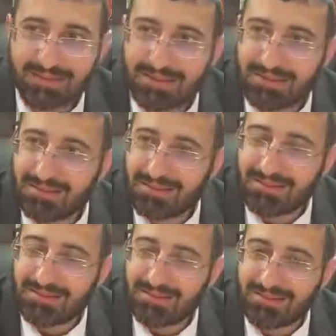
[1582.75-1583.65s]

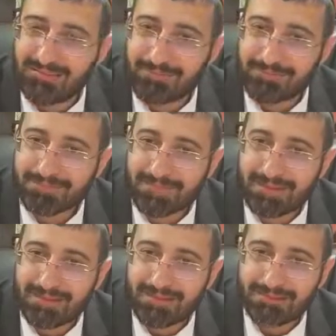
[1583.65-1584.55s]

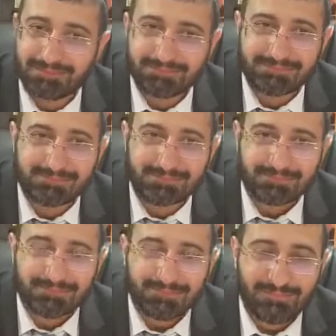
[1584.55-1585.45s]

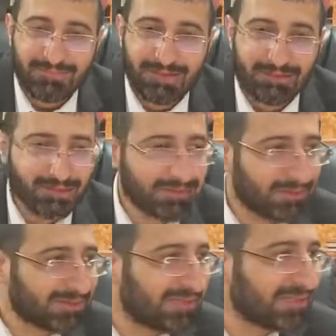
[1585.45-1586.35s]
It talks
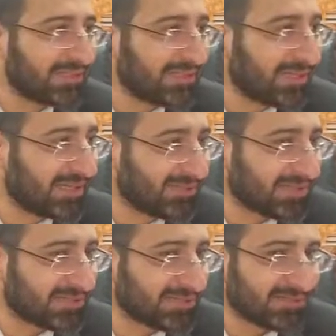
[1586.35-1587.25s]
about daily, daily
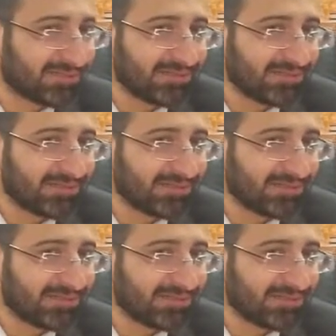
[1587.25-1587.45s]
base.